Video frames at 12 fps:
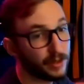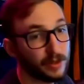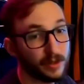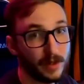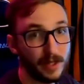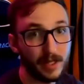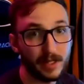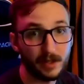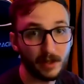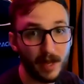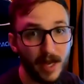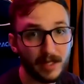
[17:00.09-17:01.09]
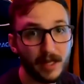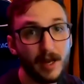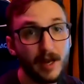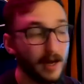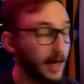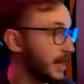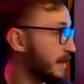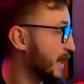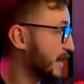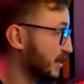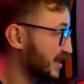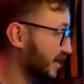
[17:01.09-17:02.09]
or doing this or that.
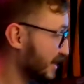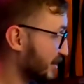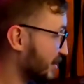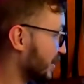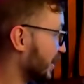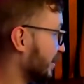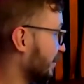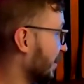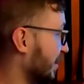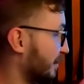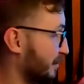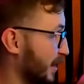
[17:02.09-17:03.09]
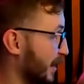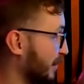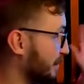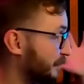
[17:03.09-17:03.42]
I could sell this all together probably for